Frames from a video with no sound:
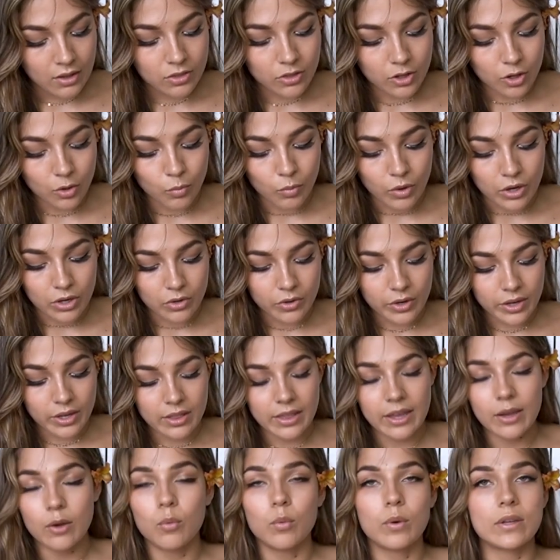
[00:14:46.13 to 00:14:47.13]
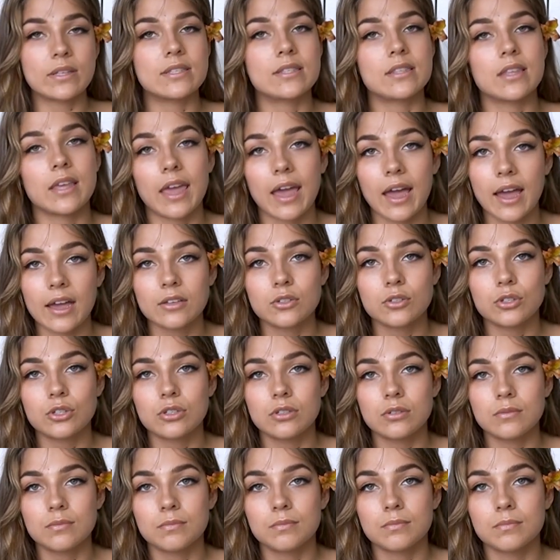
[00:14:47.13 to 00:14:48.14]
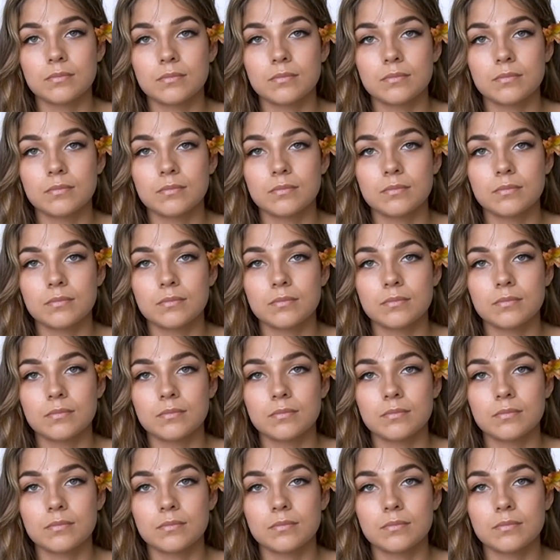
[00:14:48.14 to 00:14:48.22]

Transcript: they're wondering like, what's the catch?